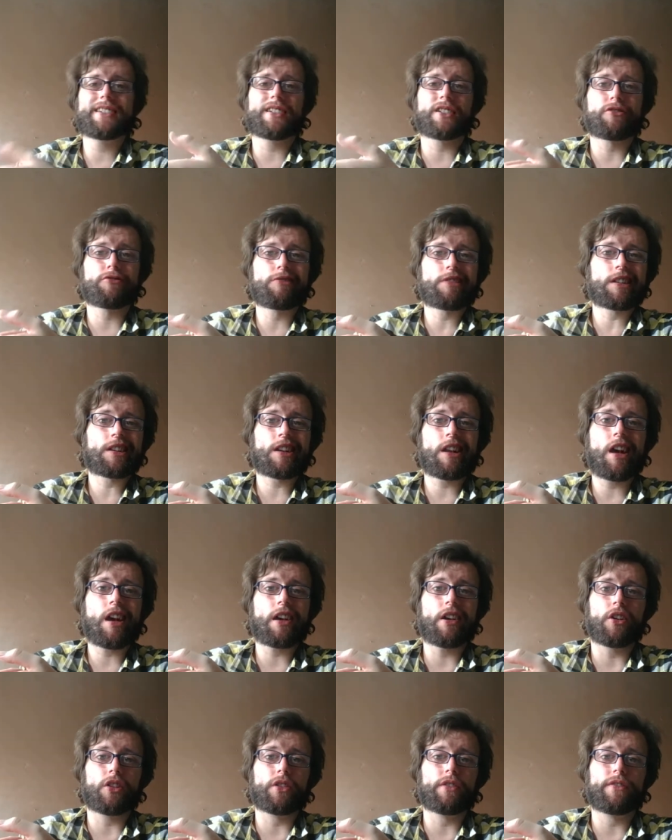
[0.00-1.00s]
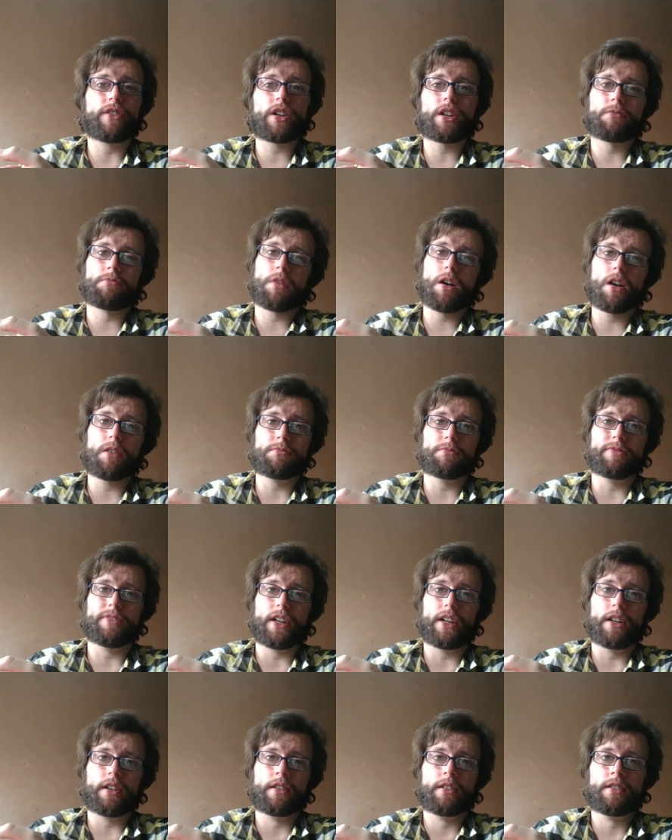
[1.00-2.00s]
is a green light on the fucking bottom of
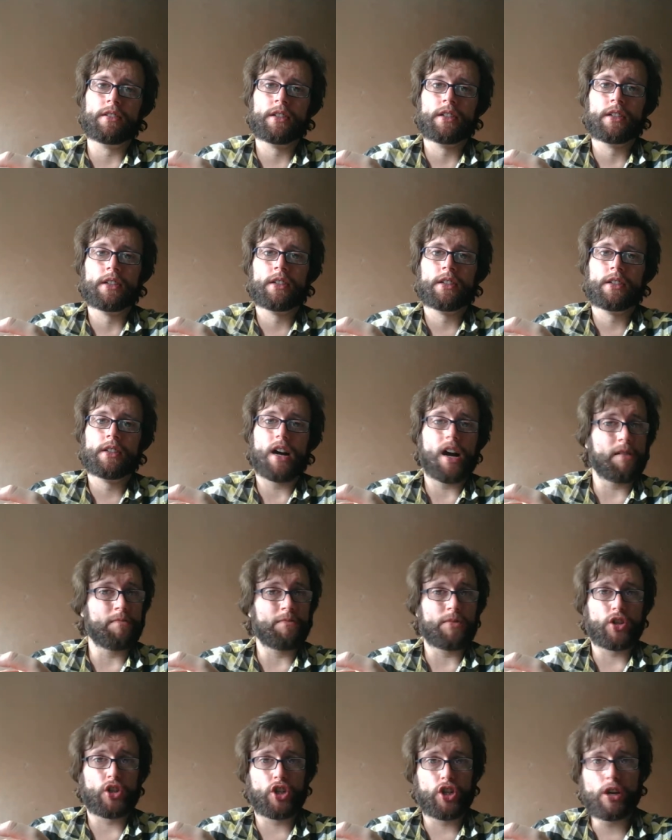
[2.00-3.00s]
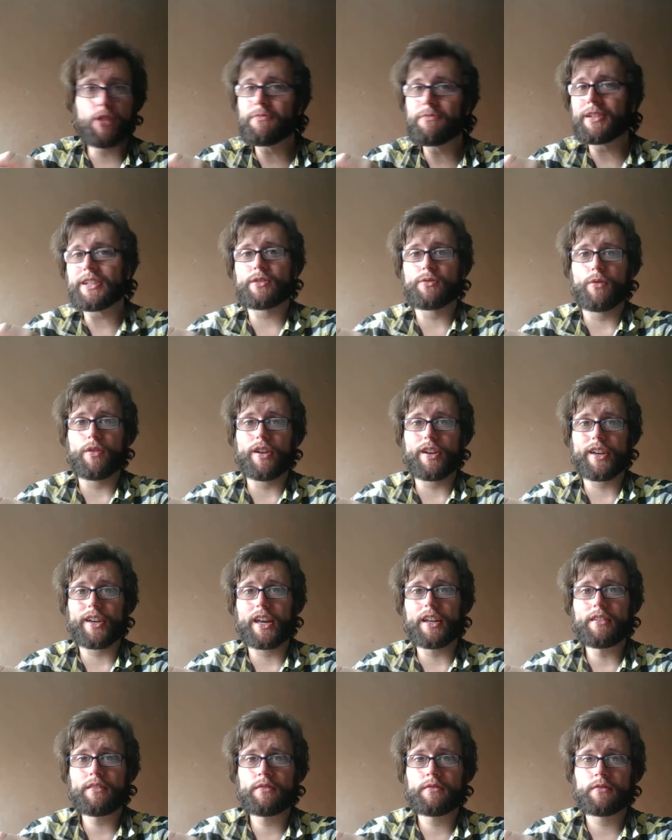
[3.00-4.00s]
it. I'm assuming it's
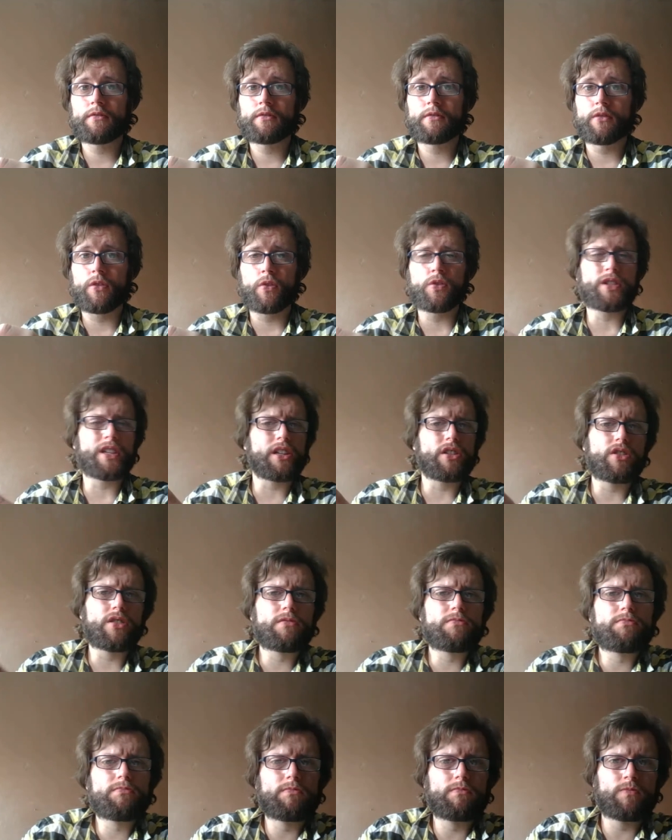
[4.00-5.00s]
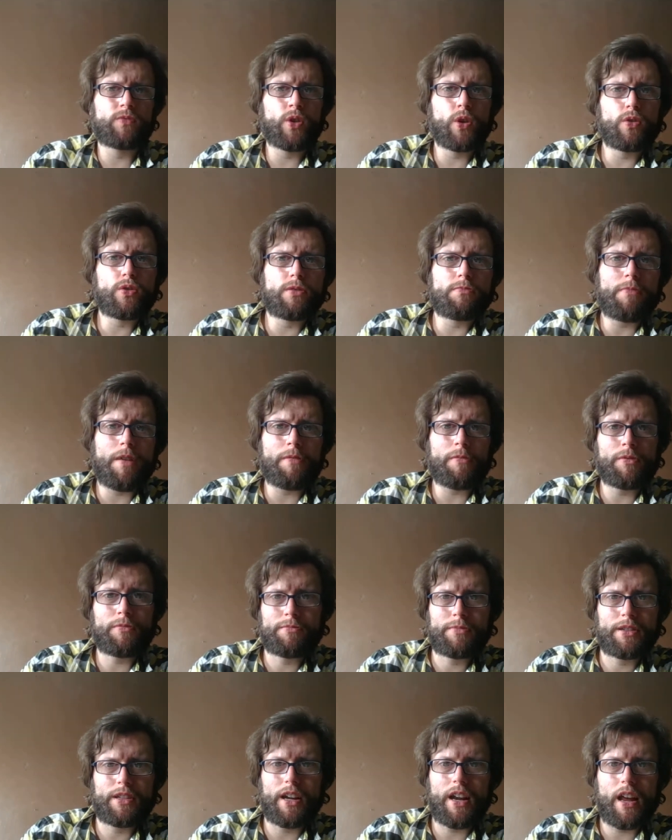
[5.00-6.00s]
working. Or is it just using my
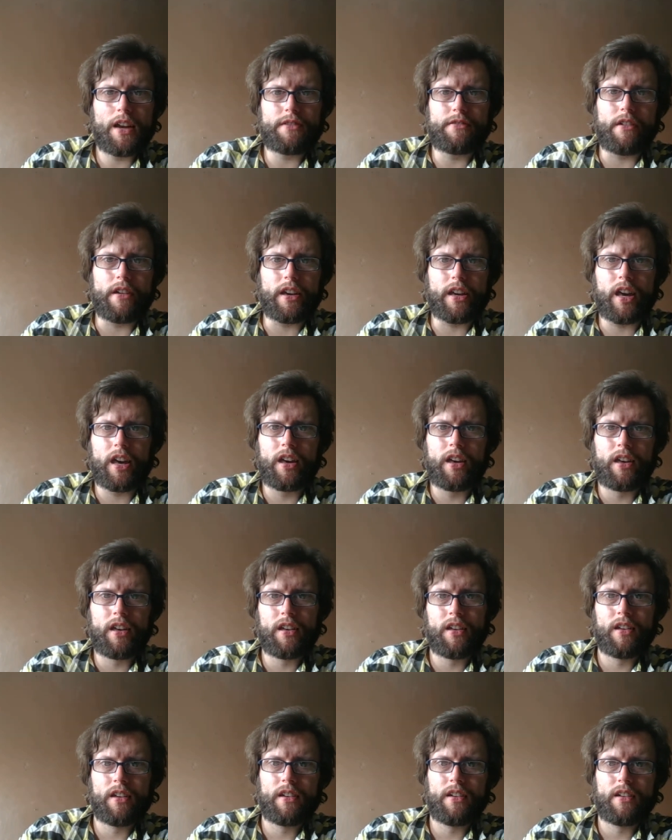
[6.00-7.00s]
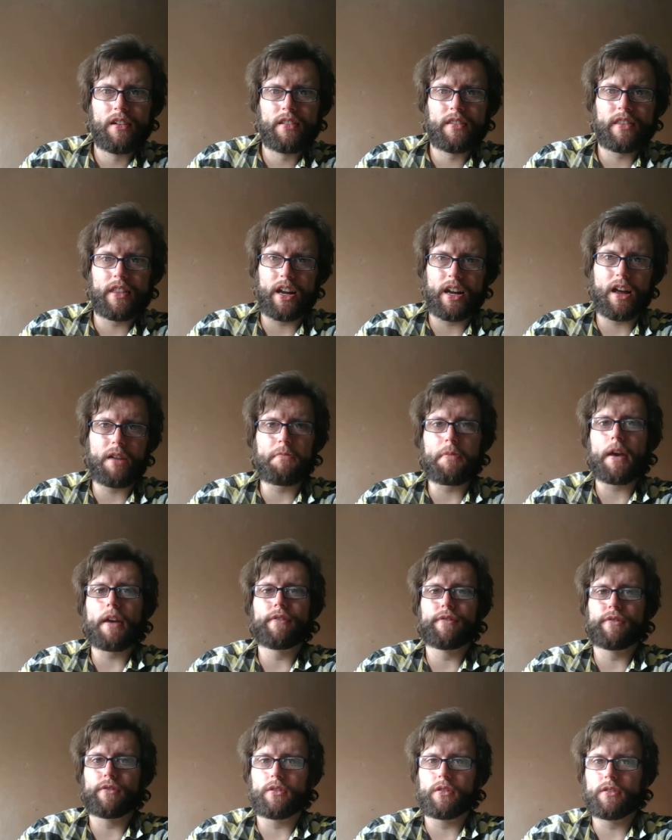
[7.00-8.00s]
mum's electric that I
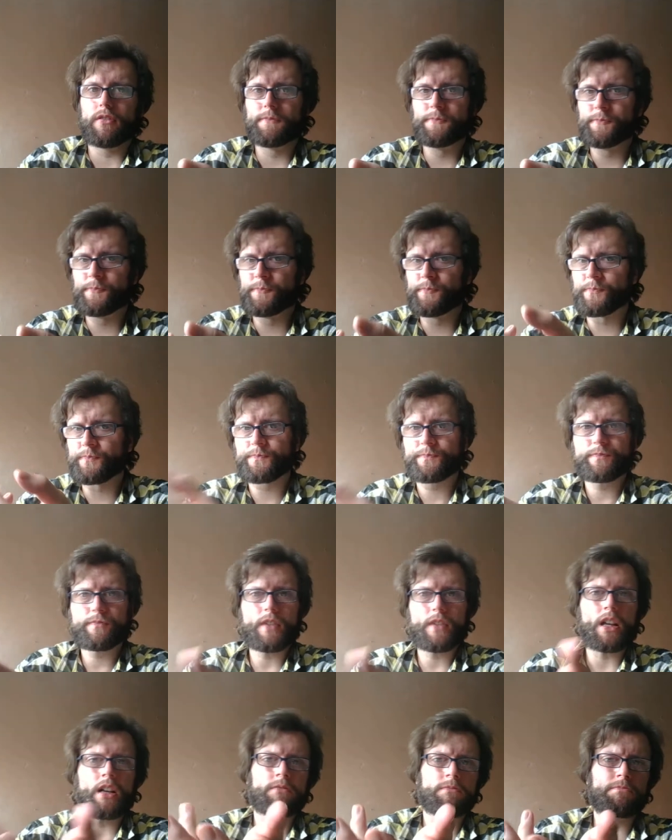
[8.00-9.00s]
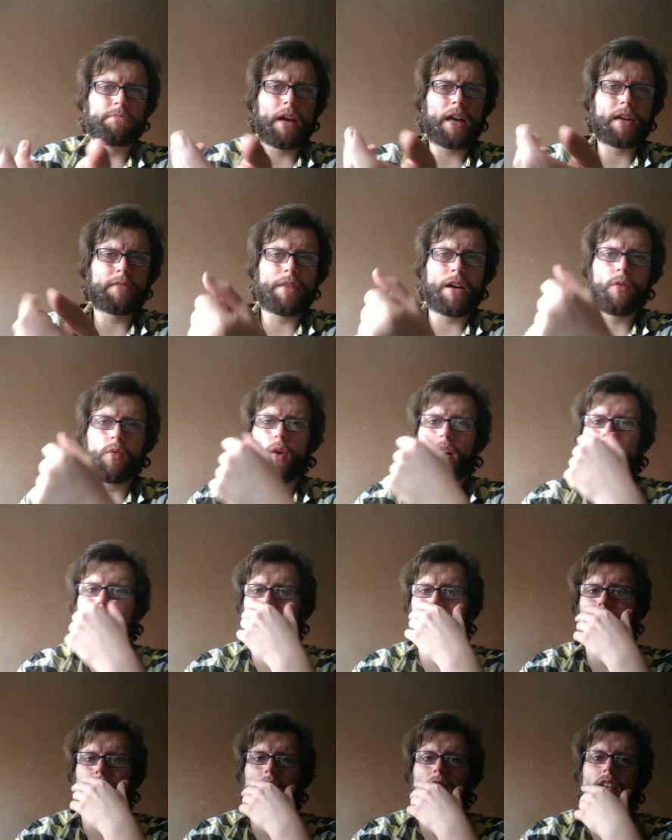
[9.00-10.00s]
paid for? And pay my
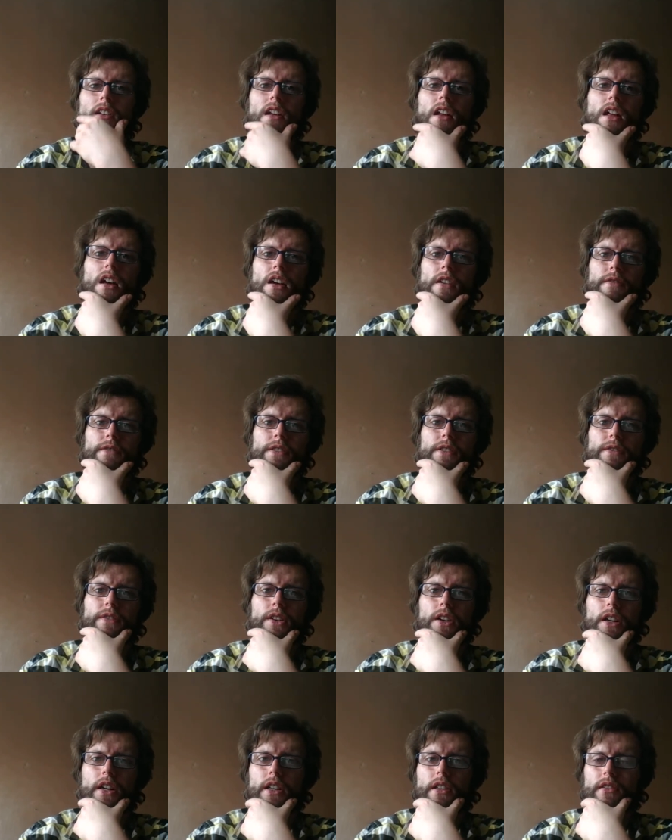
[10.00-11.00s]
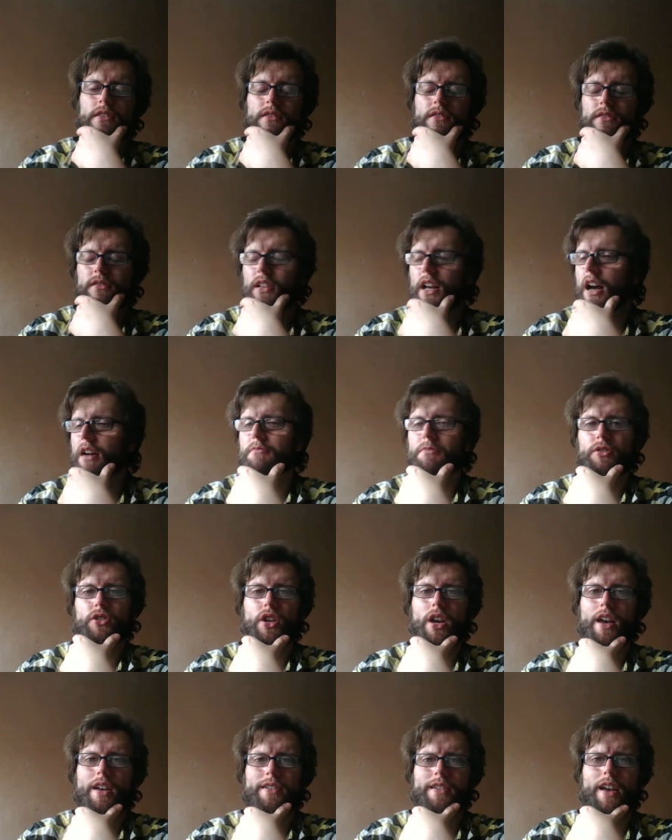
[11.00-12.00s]
way in life to fucking have my
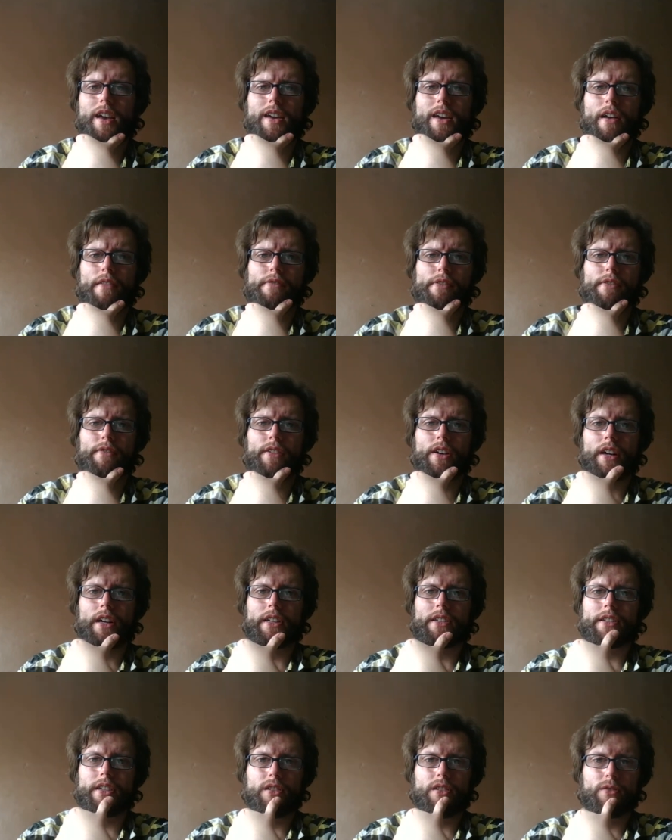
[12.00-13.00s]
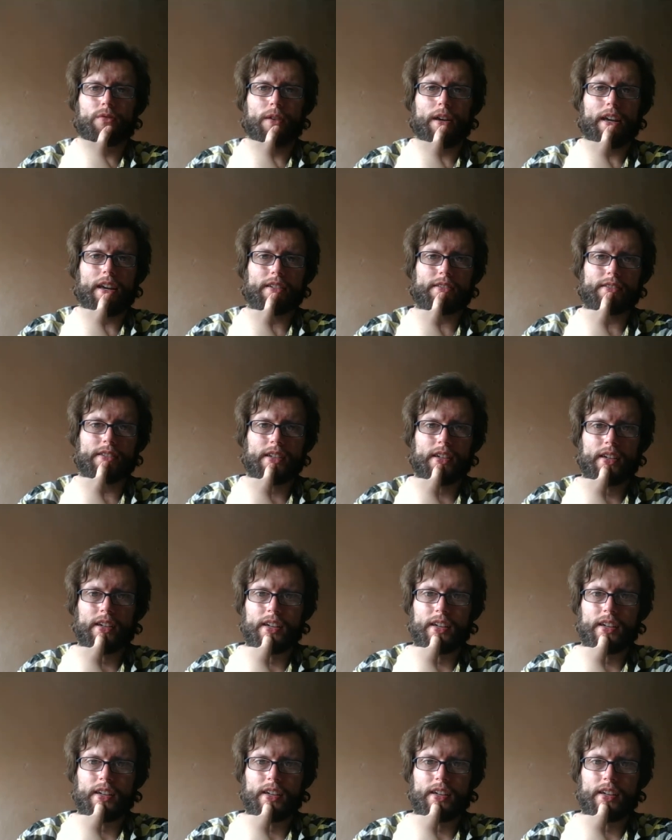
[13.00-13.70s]
GSA every fucking 2 weeks.